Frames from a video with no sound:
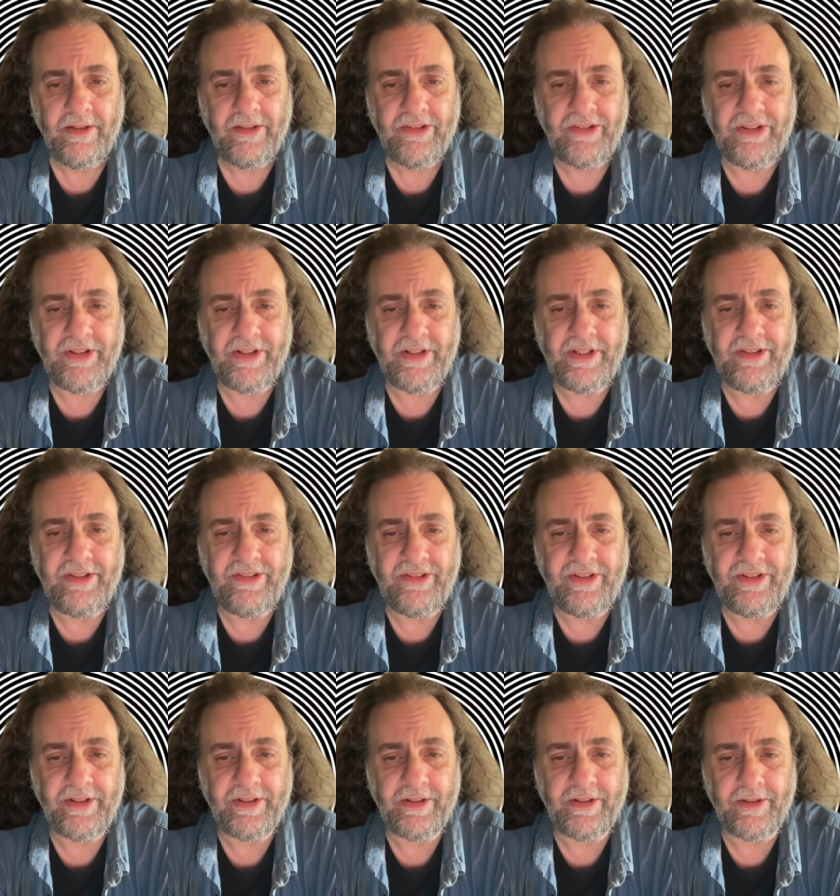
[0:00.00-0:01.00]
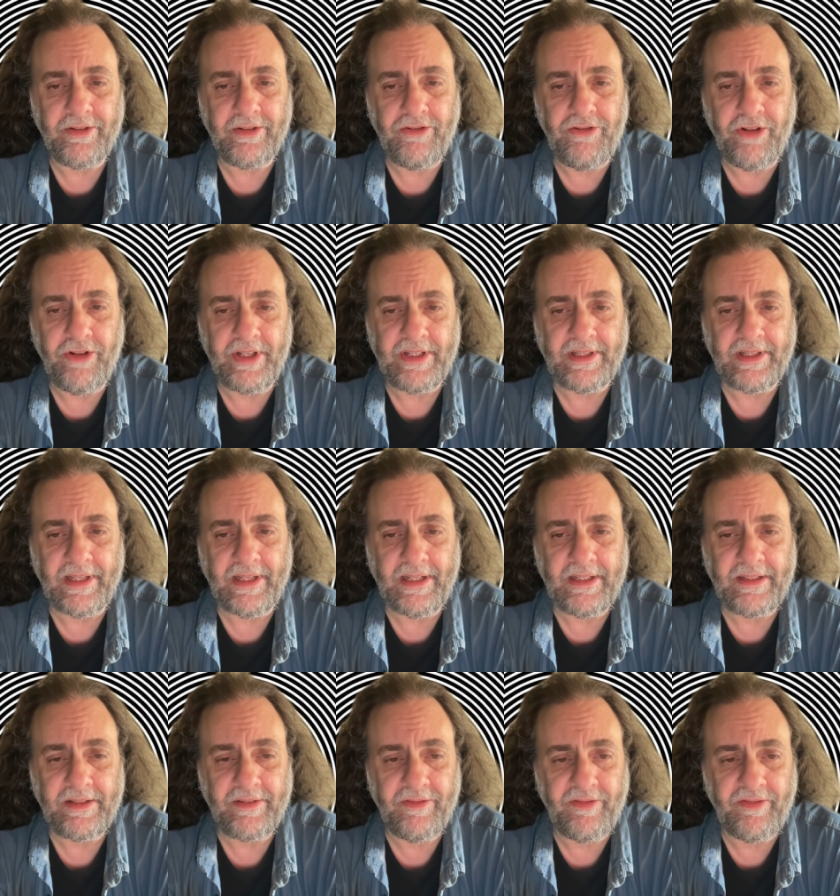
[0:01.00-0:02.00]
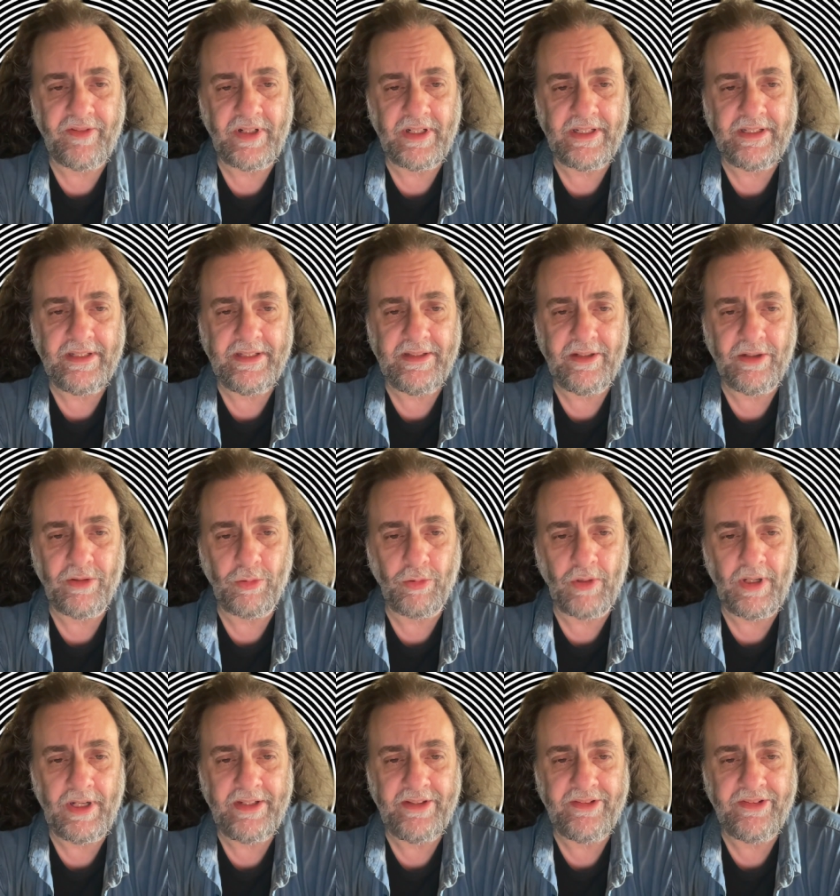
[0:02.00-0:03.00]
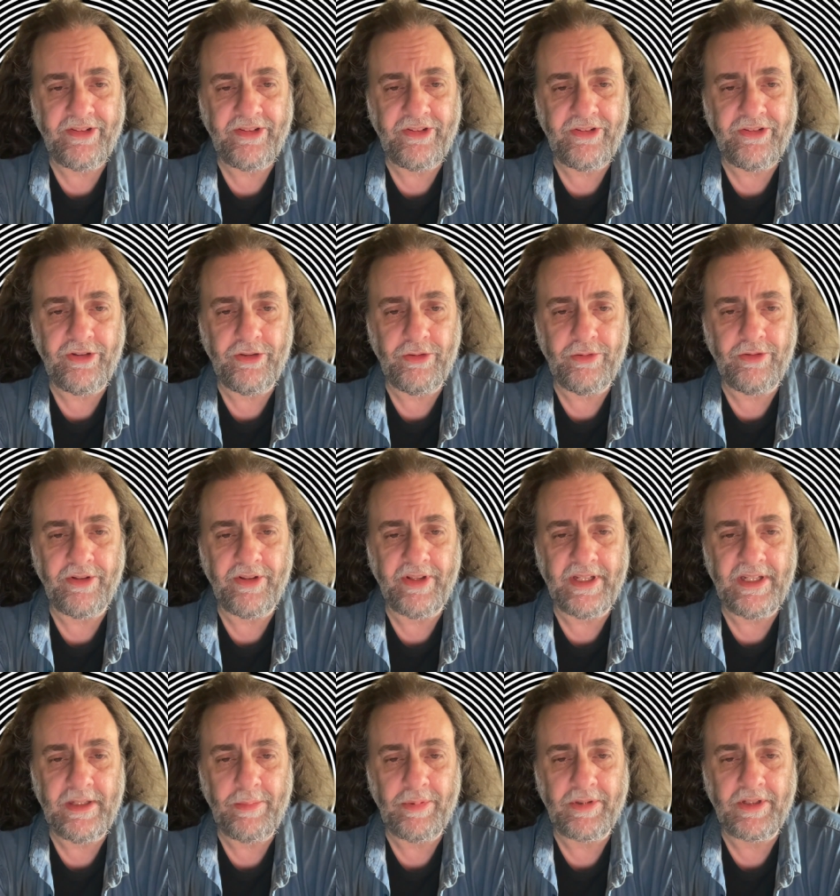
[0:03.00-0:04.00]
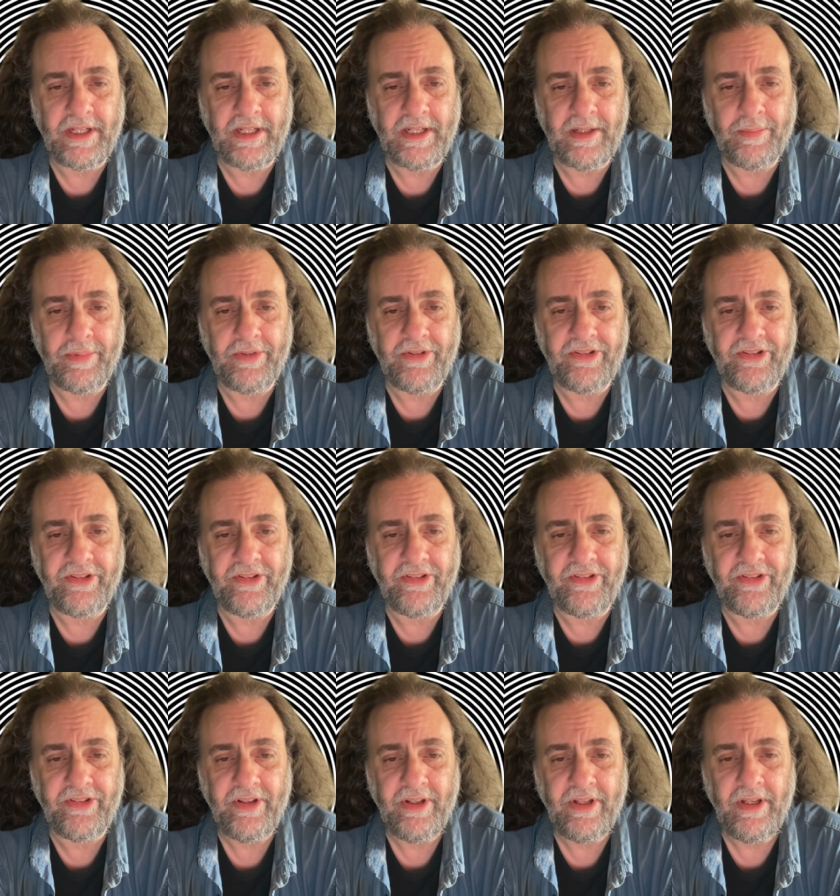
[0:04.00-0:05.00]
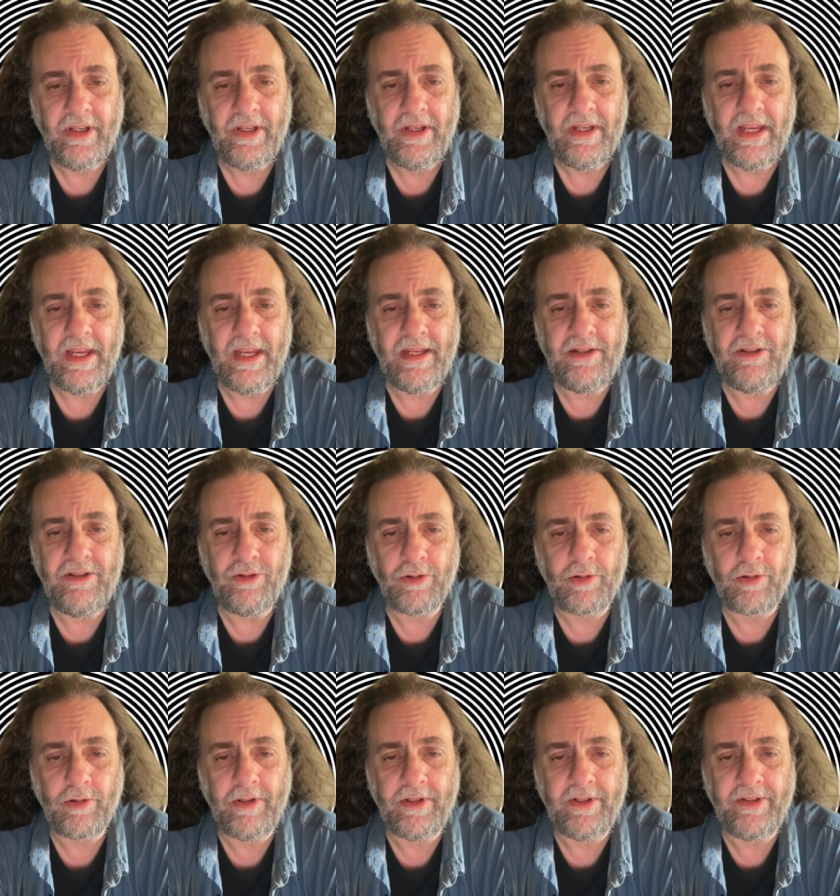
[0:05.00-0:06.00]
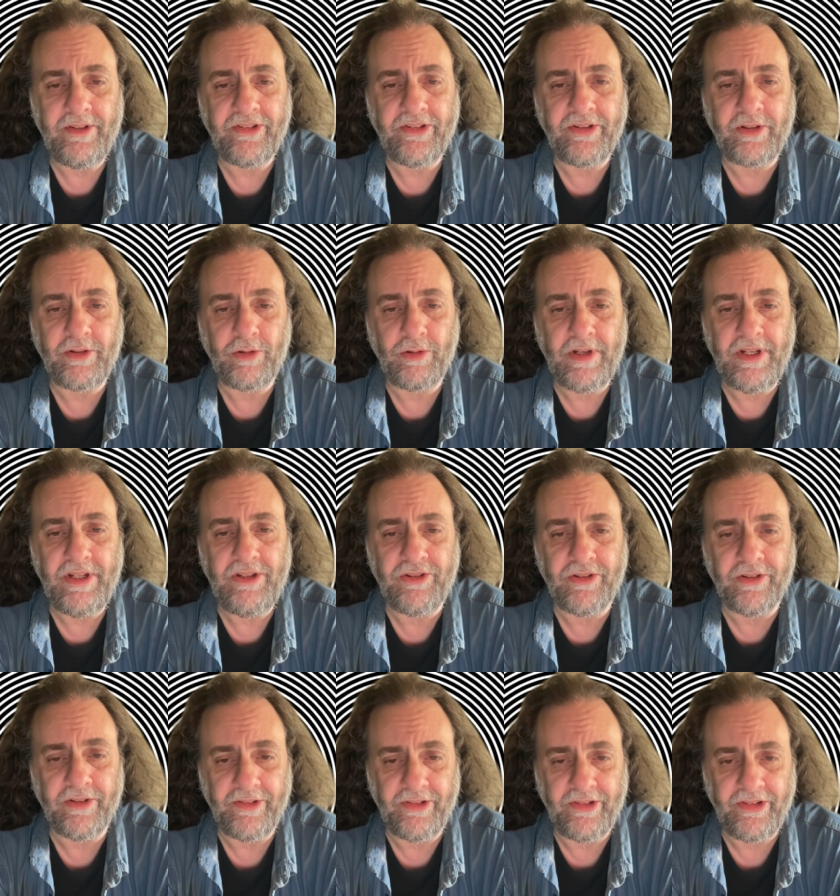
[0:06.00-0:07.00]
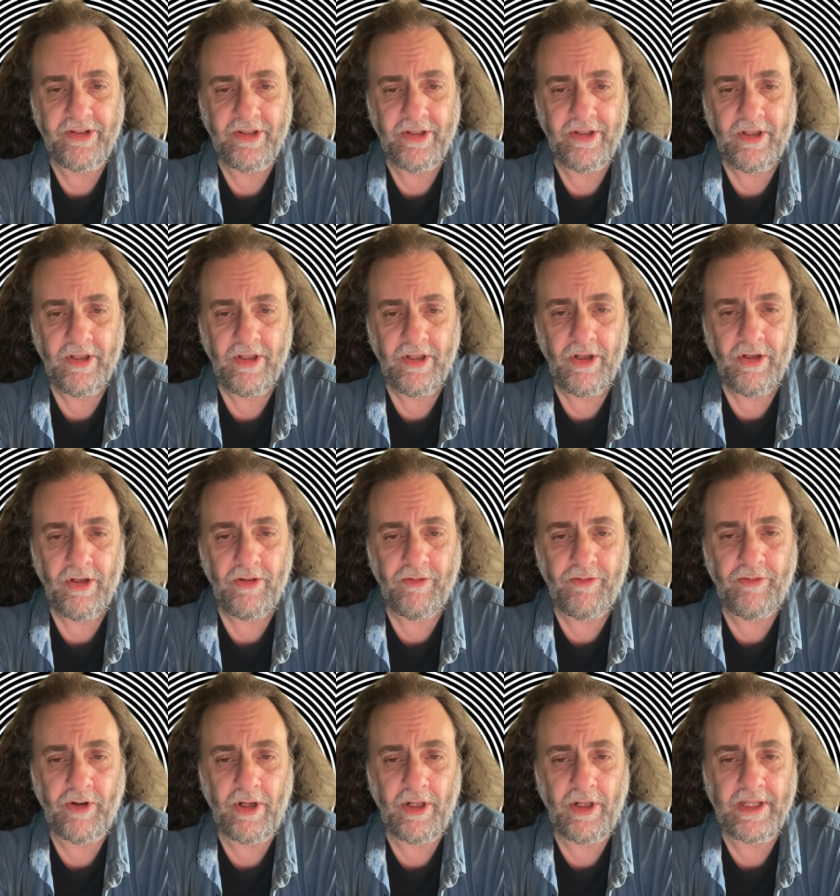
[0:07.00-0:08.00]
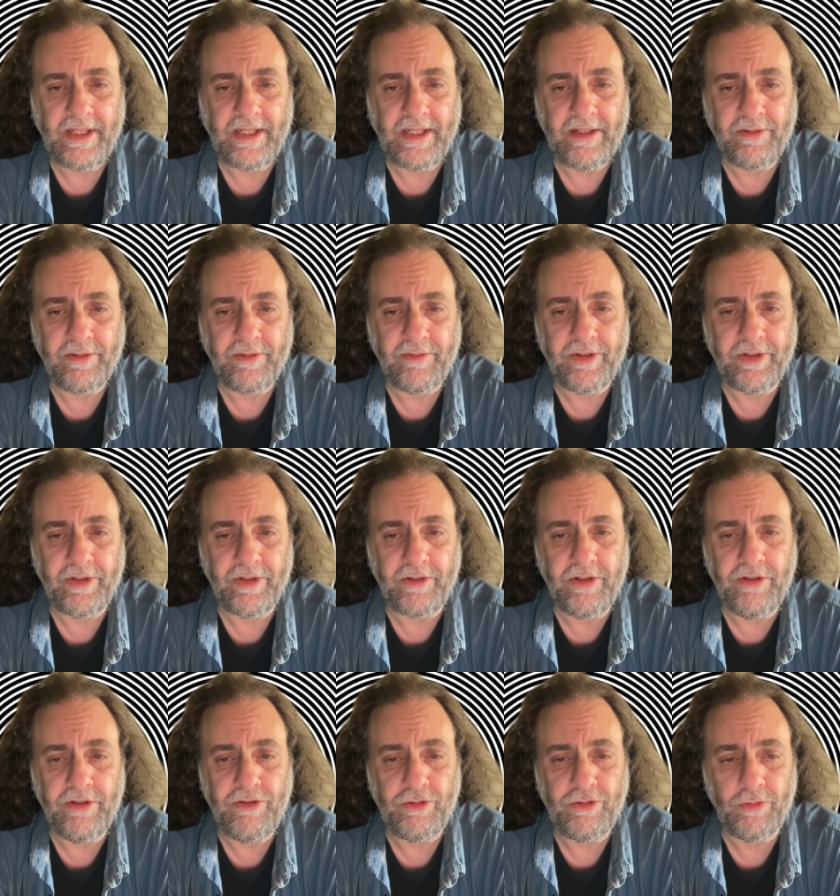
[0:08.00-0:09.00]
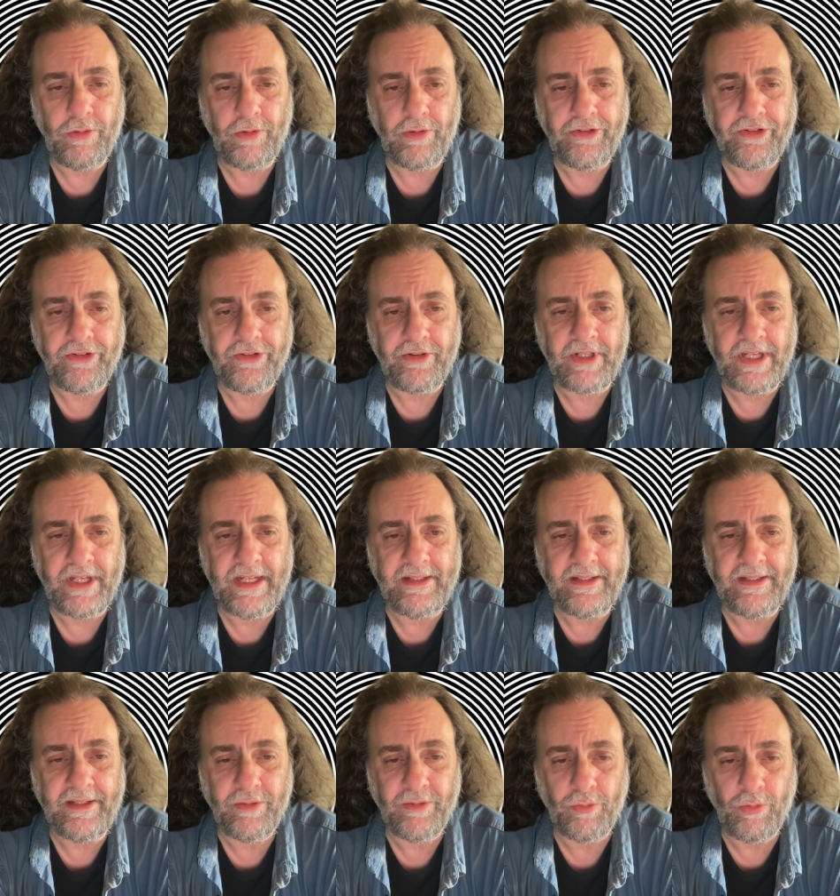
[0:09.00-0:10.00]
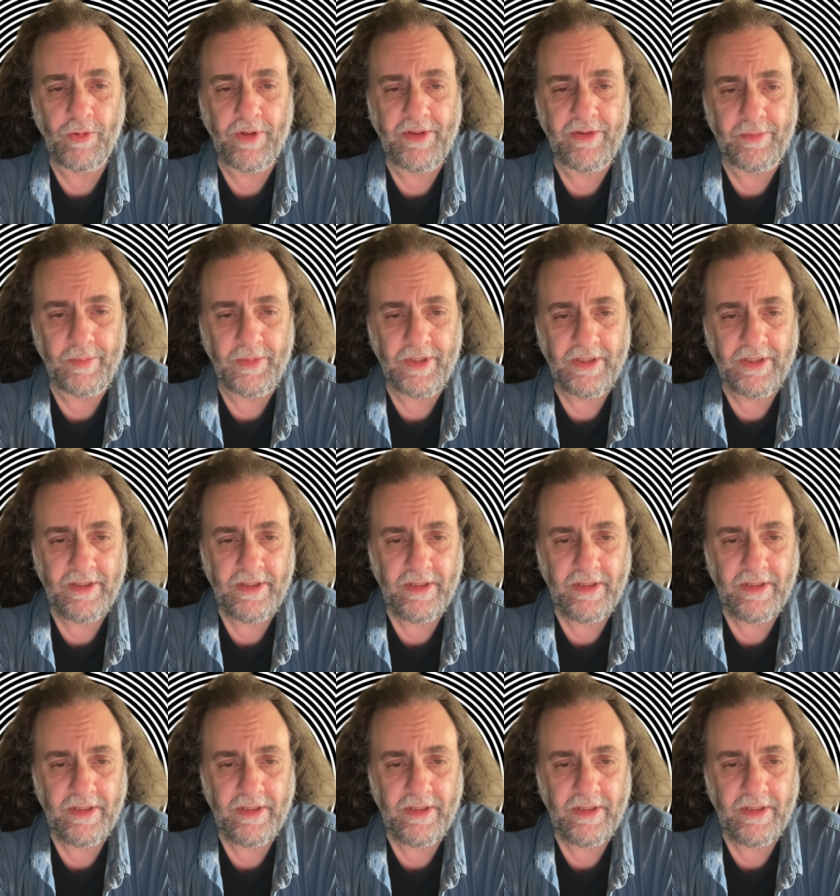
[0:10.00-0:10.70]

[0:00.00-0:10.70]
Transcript: Studies done on jet lag find it arises due to the hippocampus's endocrine secretions falling out of their usual circadian rhythm.